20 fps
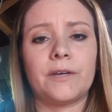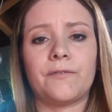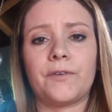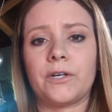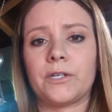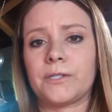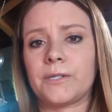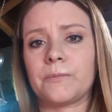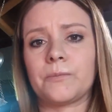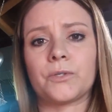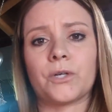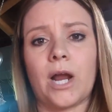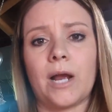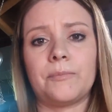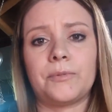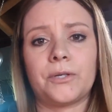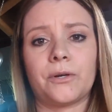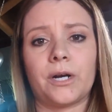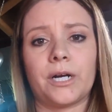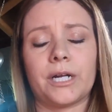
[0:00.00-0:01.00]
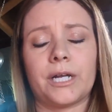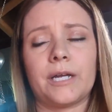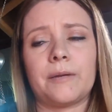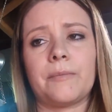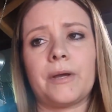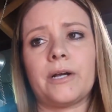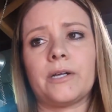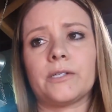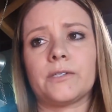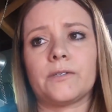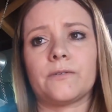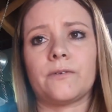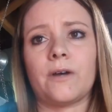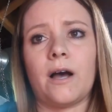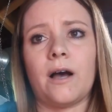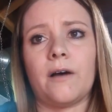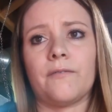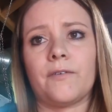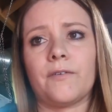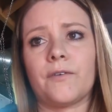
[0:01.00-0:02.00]
If you're subscribed to our emails
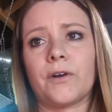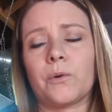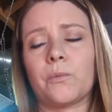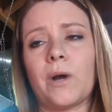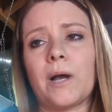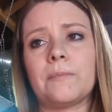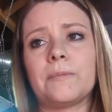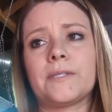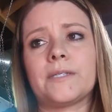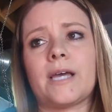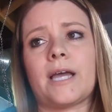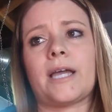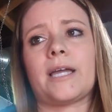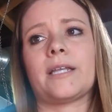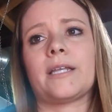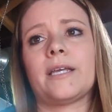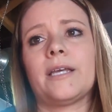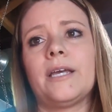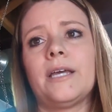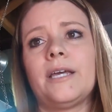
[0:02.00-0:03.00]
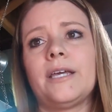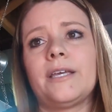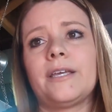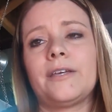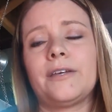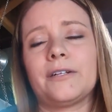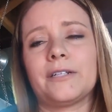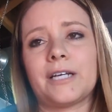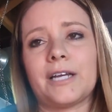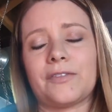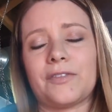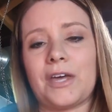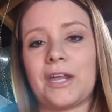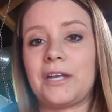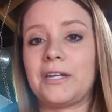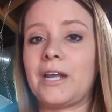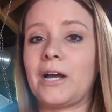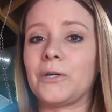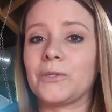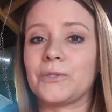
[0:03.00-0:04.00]
off of our website, you'll get that
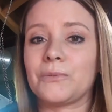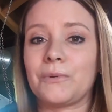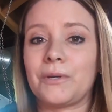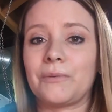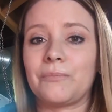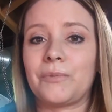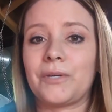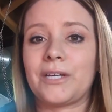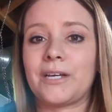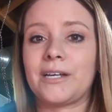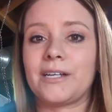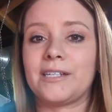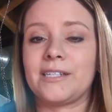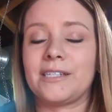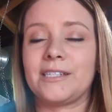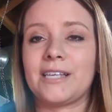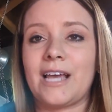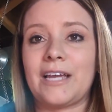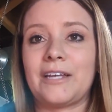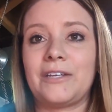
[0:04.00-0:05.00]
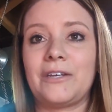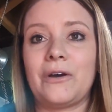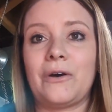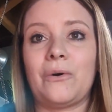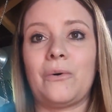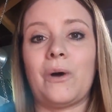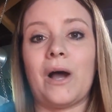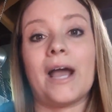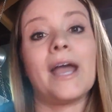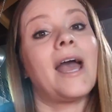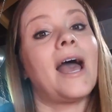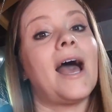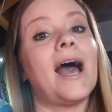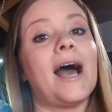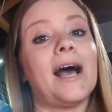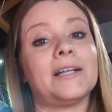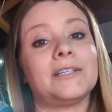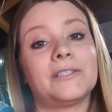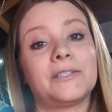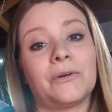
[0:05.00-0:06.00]
announcement, because I know I
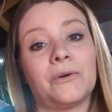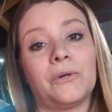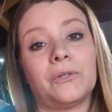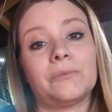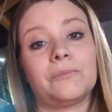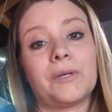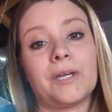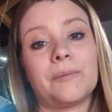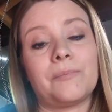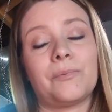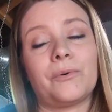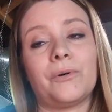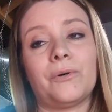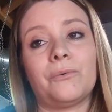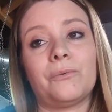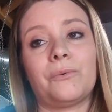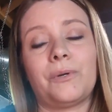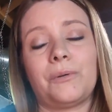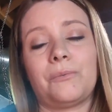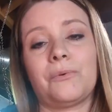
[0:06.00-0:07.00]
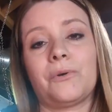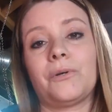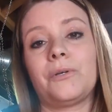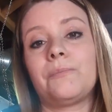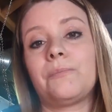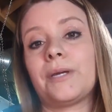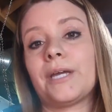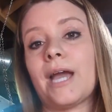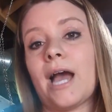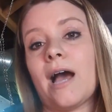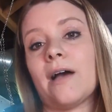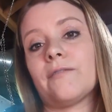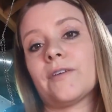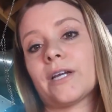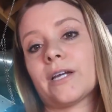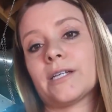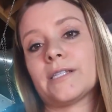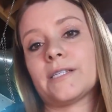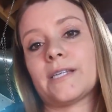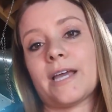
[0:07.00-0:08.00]
had told people we would be
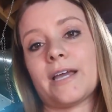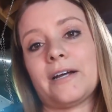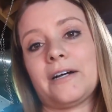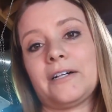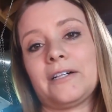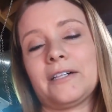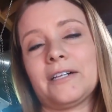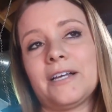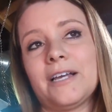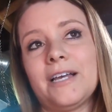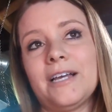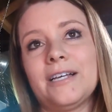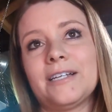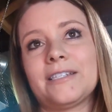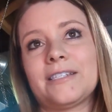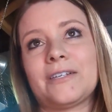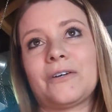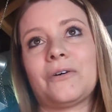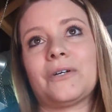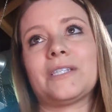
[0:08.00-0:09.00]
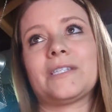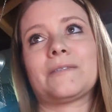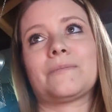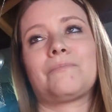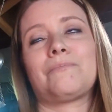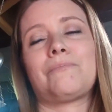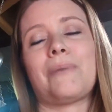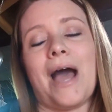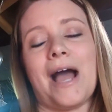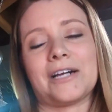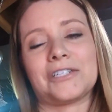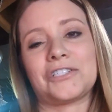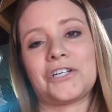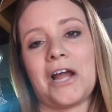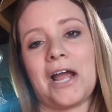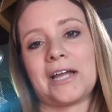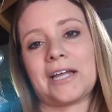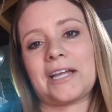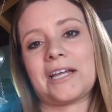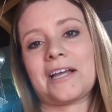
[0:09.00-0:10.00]
having a sale, so it's
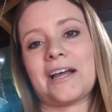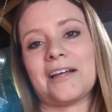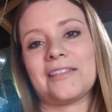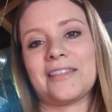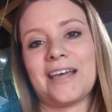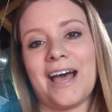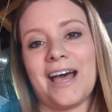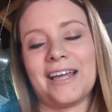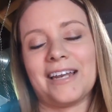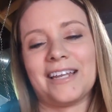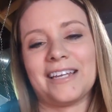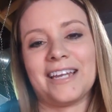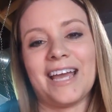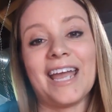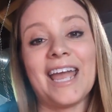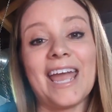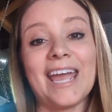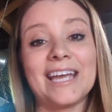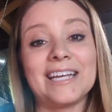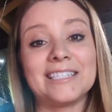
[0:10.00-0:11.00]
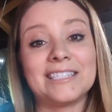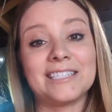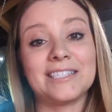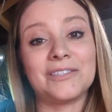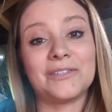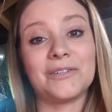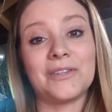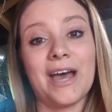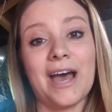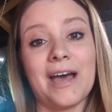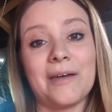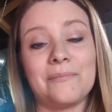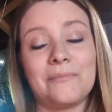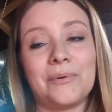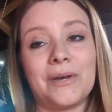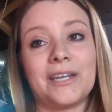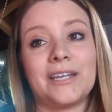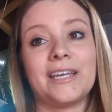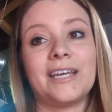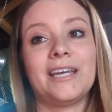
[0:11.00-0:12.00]
backtracking on that. And I hate to do that,
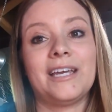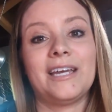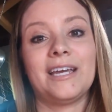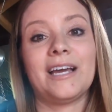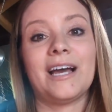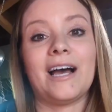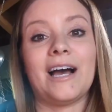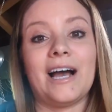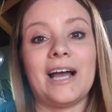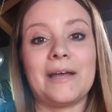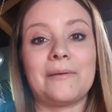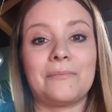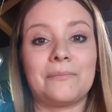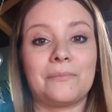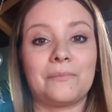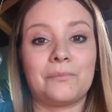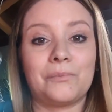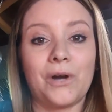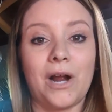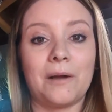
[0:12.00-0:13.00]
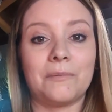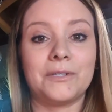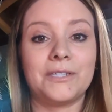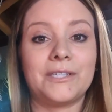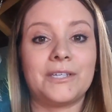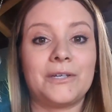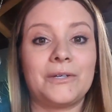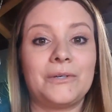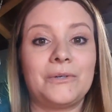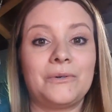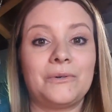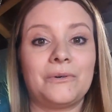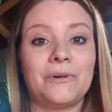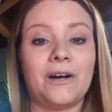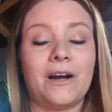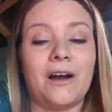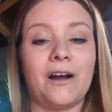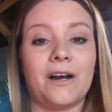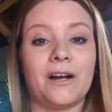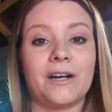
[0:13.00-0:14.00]
but I promise you
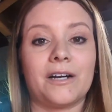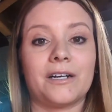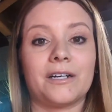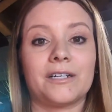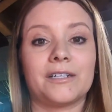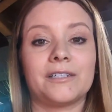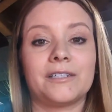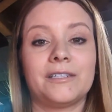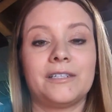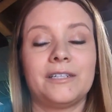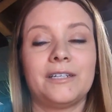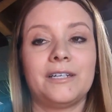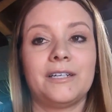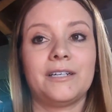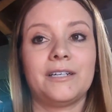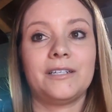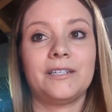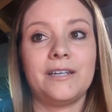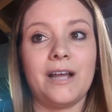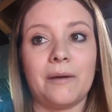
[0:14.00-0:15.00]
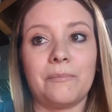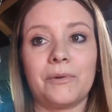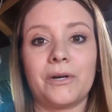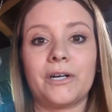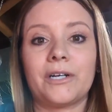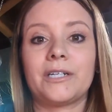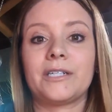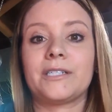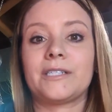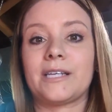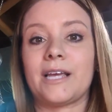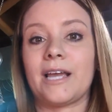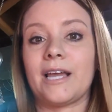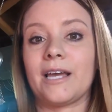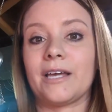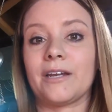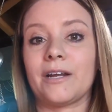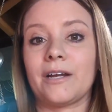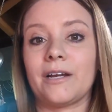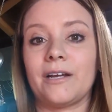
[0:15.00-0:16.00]
our numbers
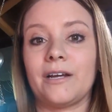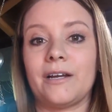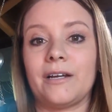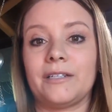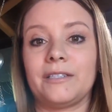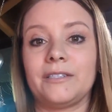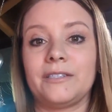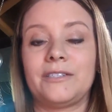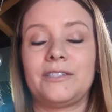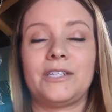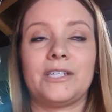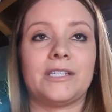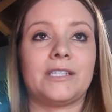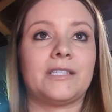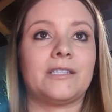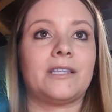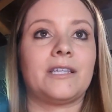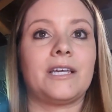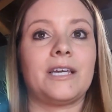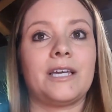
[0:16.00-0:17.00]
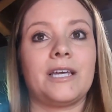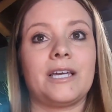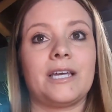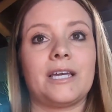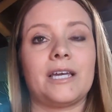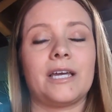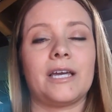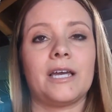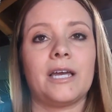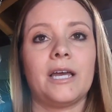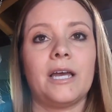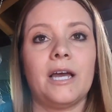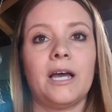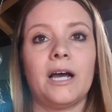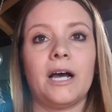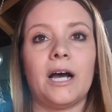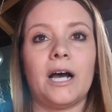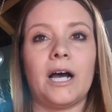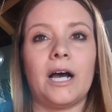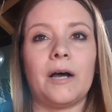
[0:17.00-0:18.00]
and just the
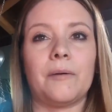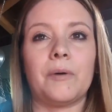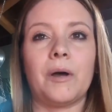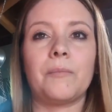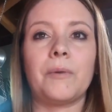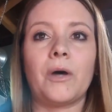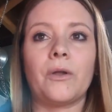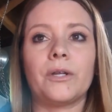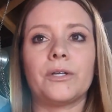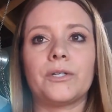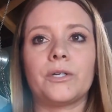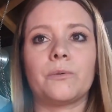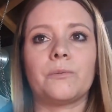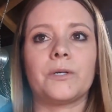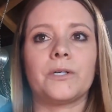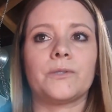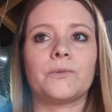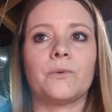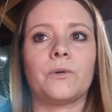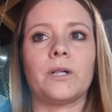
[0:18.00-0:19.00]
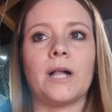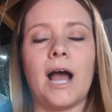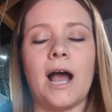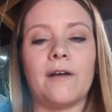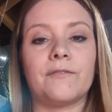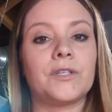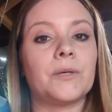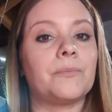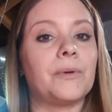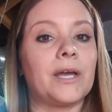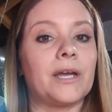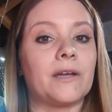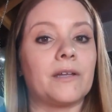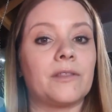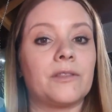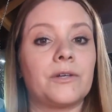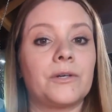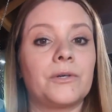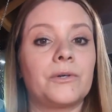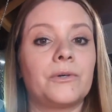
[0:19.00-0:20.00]
amount of tubers we'll have to pick
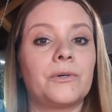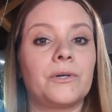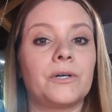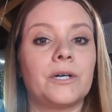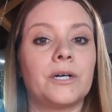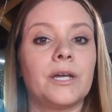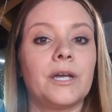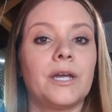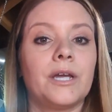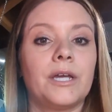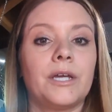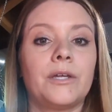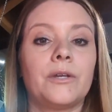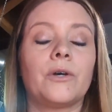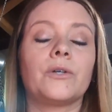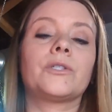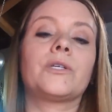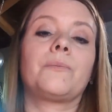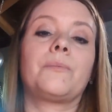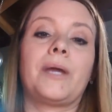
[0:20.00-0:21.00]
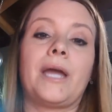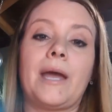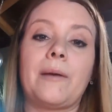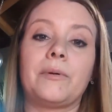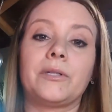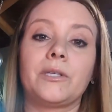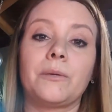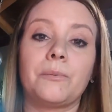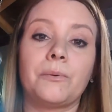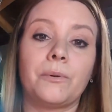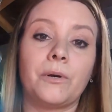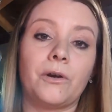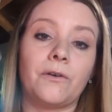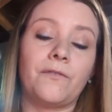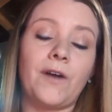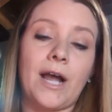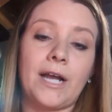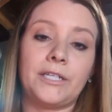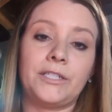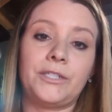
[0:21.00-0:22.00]
through, to be able to
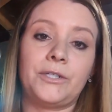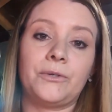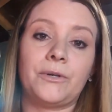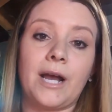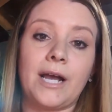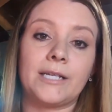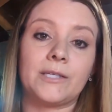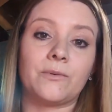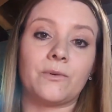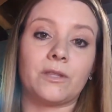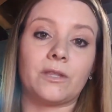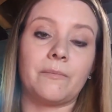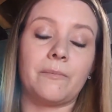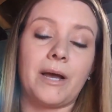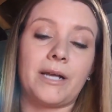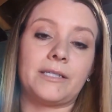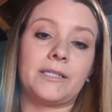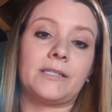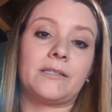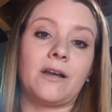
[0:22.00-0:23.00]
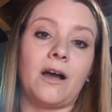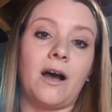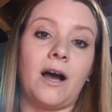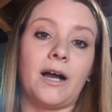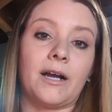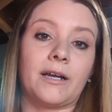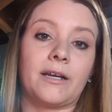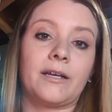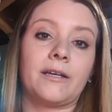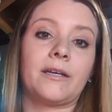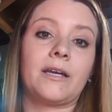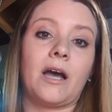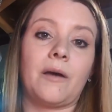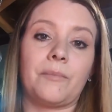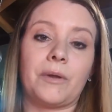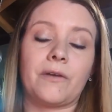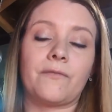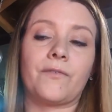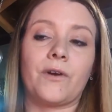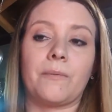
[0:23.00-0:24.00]
provide you guys with the best stock
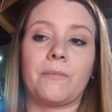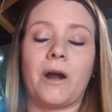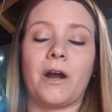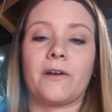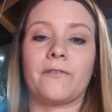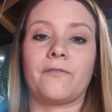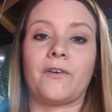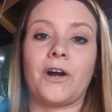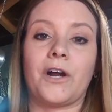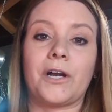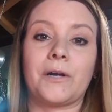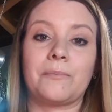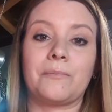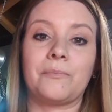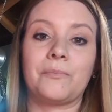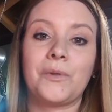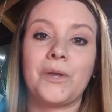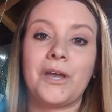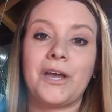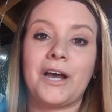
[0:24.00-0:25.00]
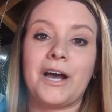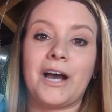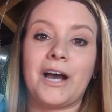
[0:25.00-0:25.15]
coming from our farm.